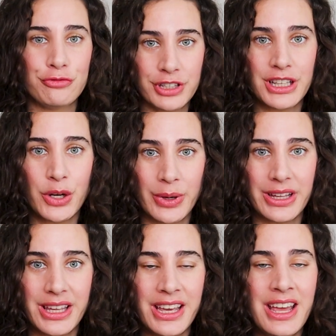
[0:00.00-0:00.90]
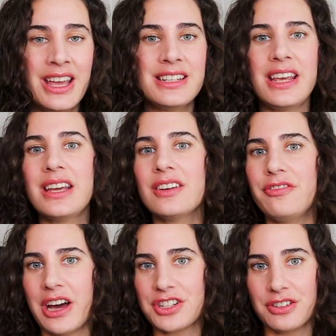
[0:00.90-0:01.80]
really quickly. Take
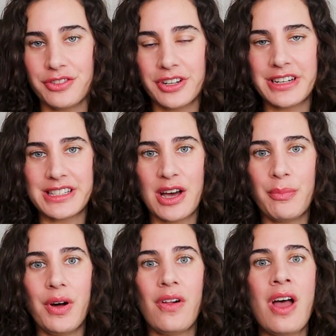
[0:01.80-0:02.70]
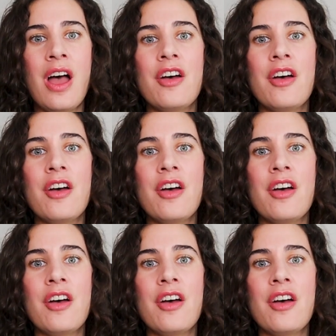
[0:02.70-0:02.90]
fashion, for example.